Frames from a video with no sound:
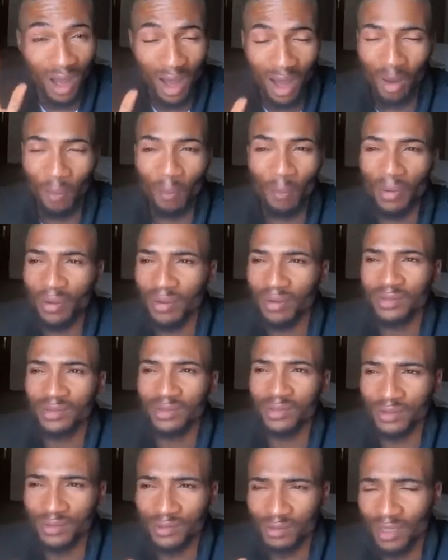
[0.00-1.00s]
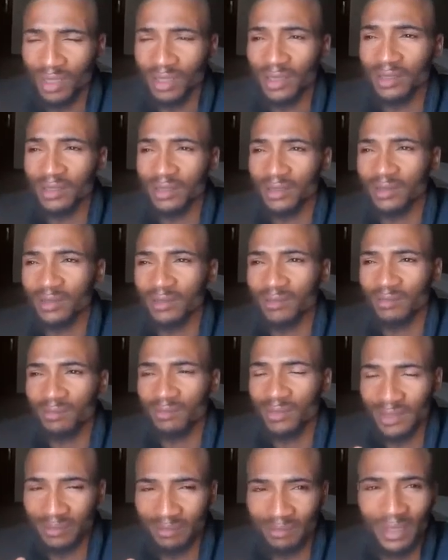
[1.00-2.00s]
up trying
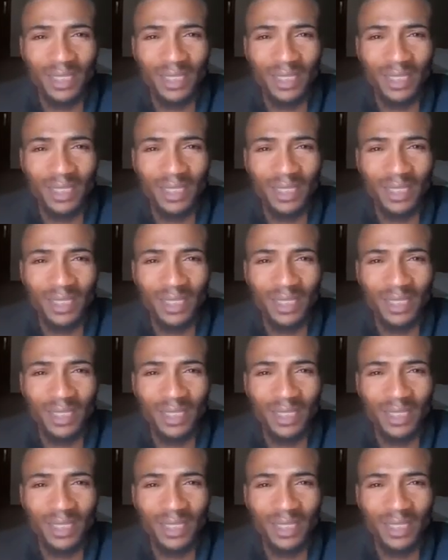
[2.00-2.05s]
my